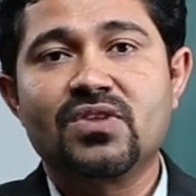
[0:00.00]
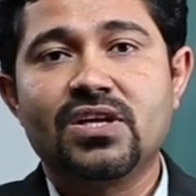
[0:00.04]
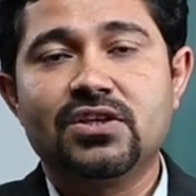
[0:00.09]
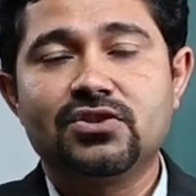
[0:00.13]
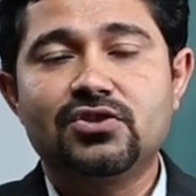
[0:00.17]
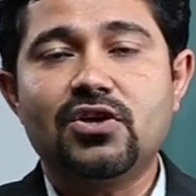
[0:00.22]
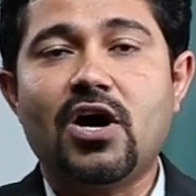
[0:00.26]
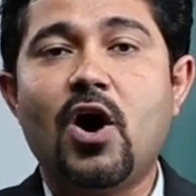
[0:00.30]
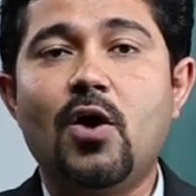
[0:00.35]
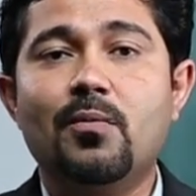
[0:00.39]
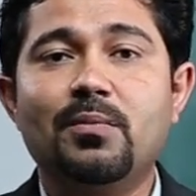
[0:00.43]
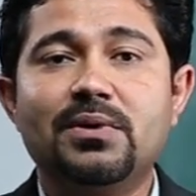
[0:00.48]

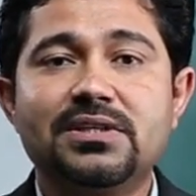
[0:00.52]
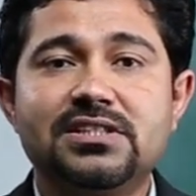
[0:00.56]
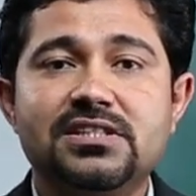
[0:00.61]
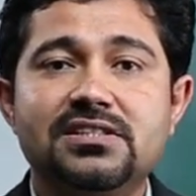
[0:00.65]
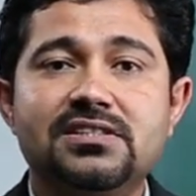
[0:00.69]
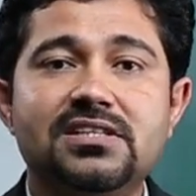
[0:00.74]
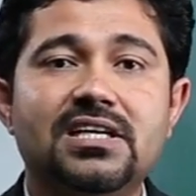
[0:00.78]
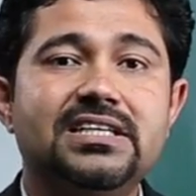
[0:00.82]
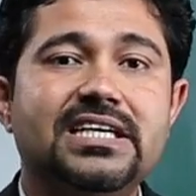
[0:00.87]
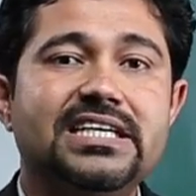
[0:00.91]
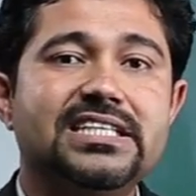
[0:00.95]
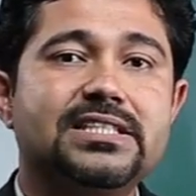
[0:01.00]
So how much is
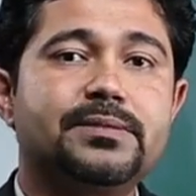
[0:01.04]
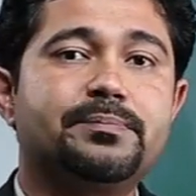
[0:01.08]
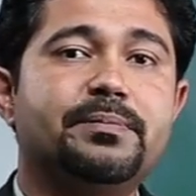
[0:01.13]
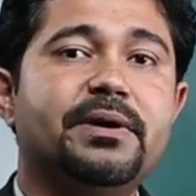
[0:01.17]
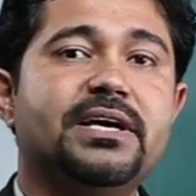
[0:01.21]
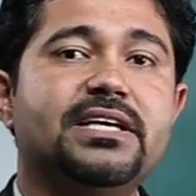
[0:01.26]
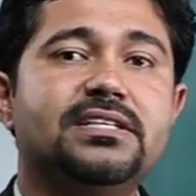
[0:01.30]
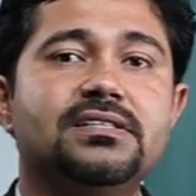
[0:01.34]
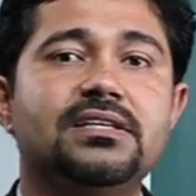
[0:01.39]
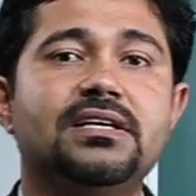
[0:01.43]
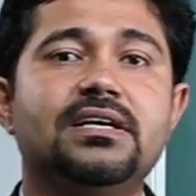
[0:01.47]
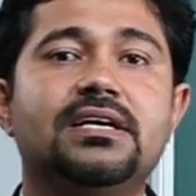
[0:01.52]
the dead
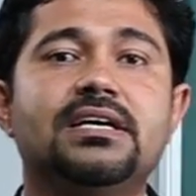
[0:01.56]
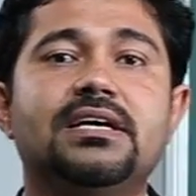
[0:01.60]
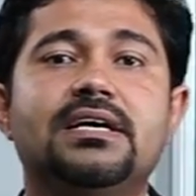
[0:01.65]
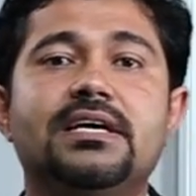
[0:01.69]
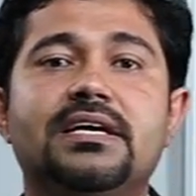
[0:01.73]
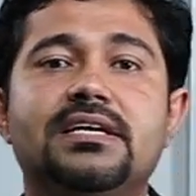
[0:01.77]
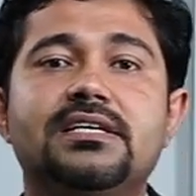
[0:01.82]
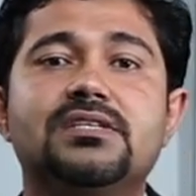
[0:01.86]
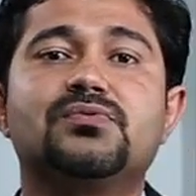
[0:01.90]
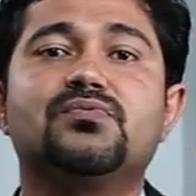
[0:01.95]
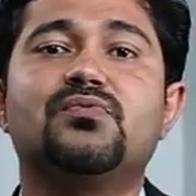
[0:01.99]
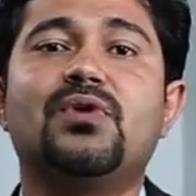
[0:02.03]
space?
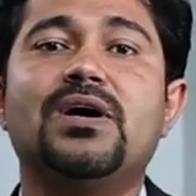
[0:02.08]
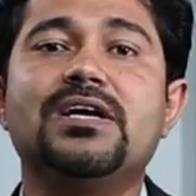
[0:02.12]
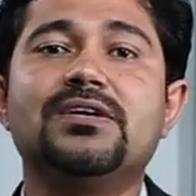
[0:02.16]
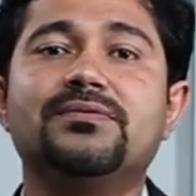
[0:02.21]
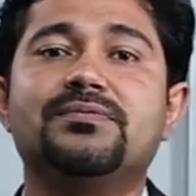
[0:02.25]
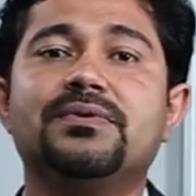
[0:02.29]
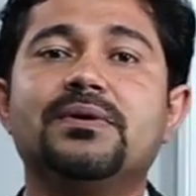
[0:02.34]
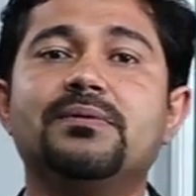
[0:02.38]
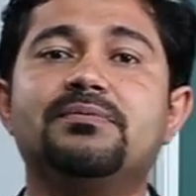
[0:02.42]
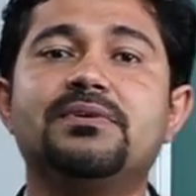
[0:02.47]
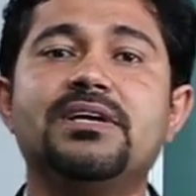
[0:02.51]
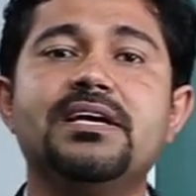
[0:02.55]
It is
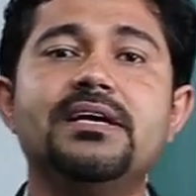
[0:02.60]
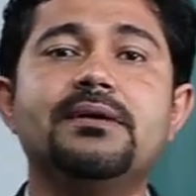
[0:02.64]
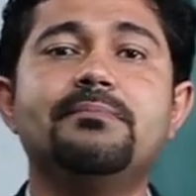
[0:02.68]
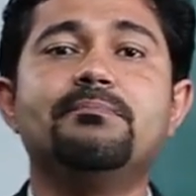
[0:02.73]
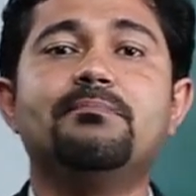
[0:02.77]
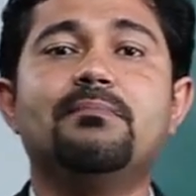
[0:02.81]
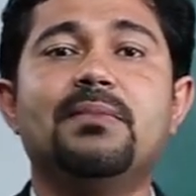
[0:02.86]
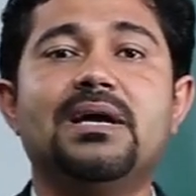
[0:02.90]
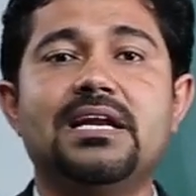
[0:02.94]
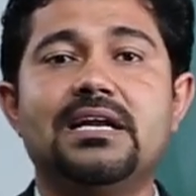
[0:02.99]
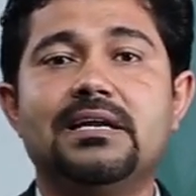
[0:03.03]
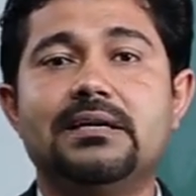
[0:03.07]
150
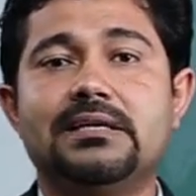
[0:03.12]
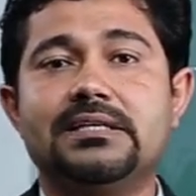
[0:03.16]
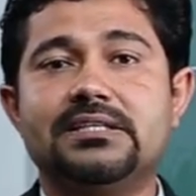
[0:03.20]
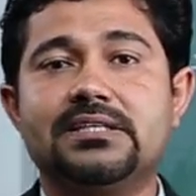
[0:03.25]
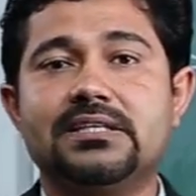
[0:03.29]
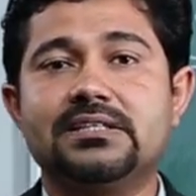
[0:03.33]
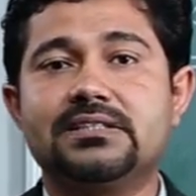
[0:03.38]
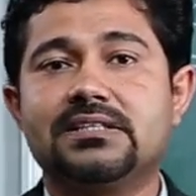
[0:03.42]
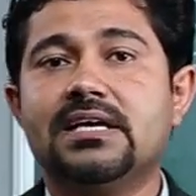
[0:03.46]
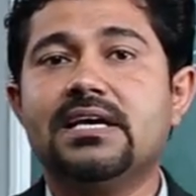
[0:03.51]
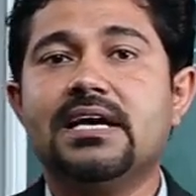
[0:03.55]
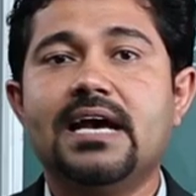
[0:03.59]

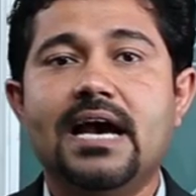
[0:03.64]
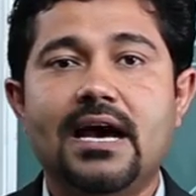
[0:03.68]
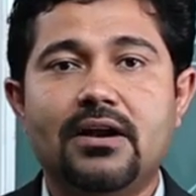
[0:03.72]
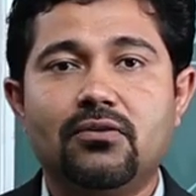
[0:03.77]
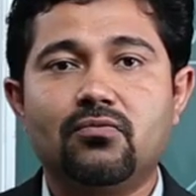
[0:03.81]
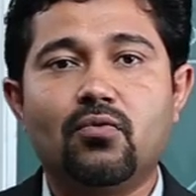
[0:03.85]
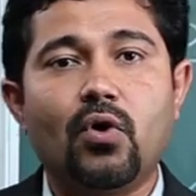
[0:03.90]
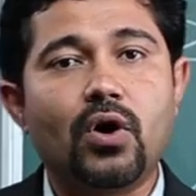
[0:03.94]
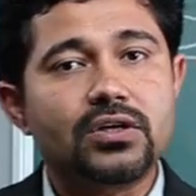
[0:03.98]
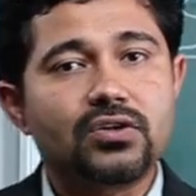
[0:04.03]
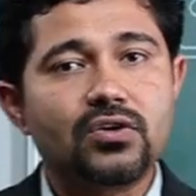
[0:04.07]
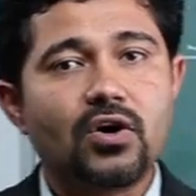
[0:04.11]
milliliters. And
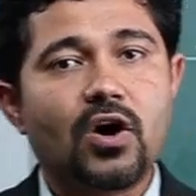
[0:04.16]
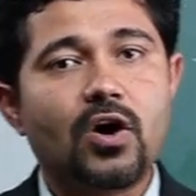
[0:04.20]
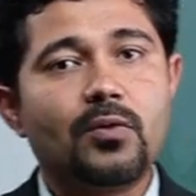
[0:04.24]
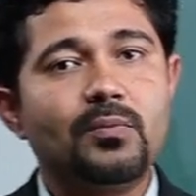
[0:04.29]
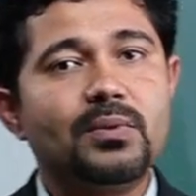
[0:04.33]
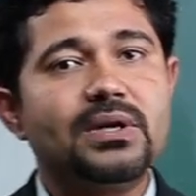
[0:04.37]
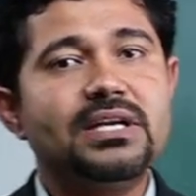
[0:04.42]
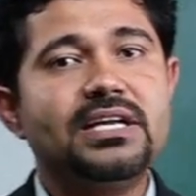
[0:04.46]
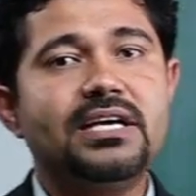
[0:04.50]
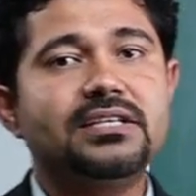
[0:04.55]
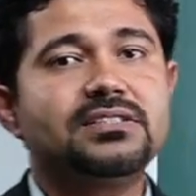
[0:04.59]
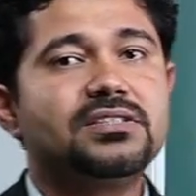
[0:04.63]
what
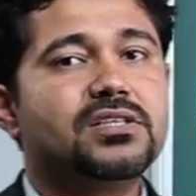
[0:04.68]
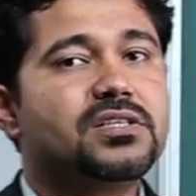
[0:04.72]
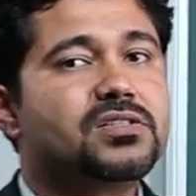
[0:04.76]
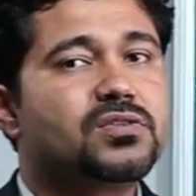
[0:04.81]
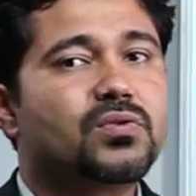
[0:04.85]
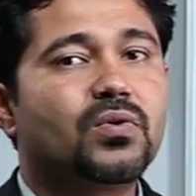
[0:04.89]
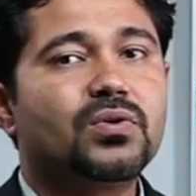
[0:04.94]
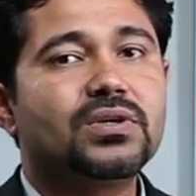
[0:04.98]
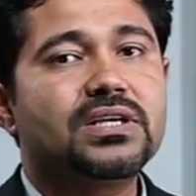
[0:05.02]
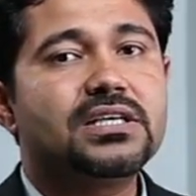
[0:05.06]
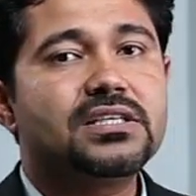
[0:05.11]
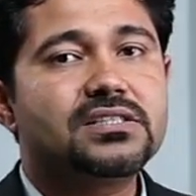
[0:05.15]
normally exists
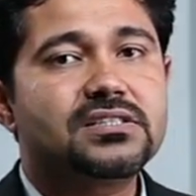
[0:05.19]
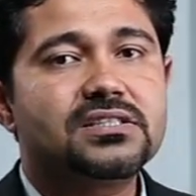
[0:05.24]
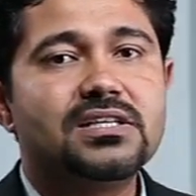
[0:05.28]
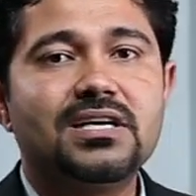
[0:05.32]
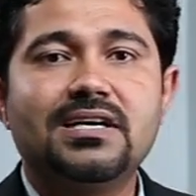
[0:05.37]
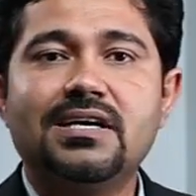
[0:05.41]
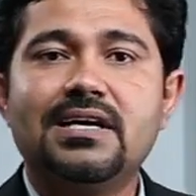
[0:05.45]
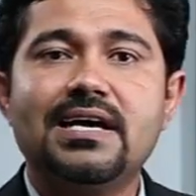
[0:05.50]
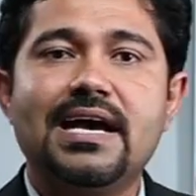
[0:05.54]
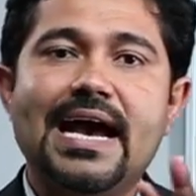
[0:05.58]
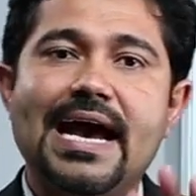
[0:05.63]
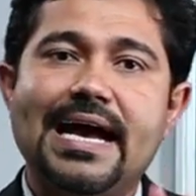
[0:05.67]
only is
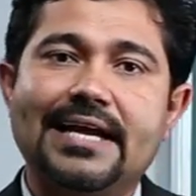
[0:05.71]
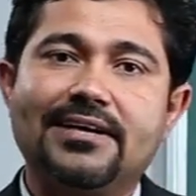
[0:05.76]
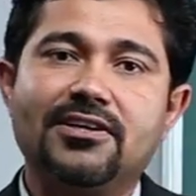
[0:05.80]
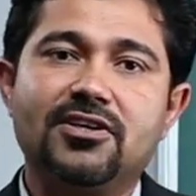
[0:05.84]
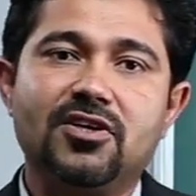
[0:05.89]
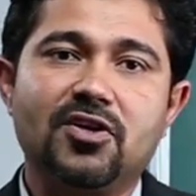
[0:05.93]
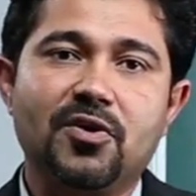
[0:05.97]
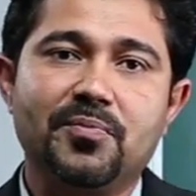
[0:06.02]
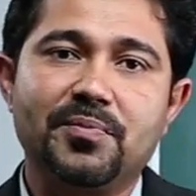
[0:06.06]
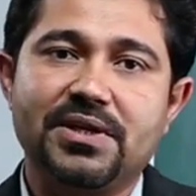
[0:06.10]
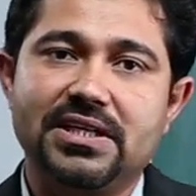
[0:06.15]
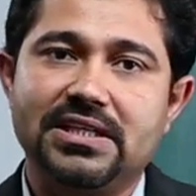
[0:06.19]
the
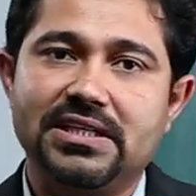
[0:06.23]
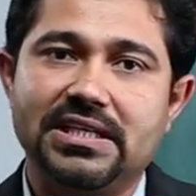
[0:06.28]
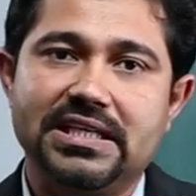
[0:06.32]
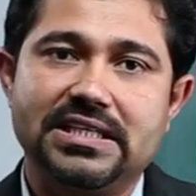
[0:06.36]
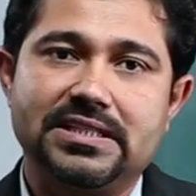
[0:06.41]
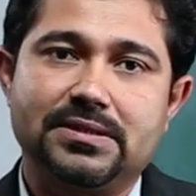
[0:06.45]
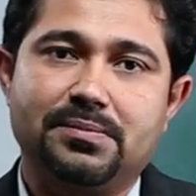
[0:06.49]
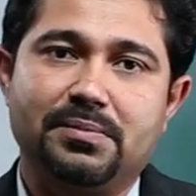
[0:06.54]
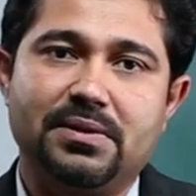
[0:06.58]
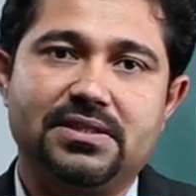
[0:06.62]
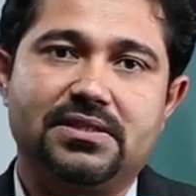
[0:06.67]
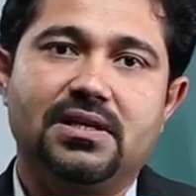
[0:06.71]
anatomical dead
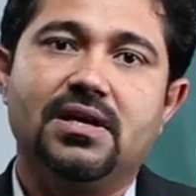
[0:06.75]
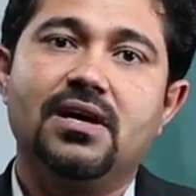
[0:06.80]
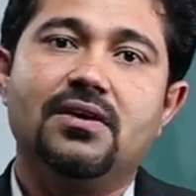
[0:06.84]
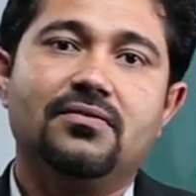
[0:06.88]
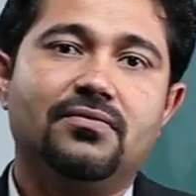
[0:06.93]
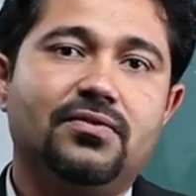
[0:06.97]
space.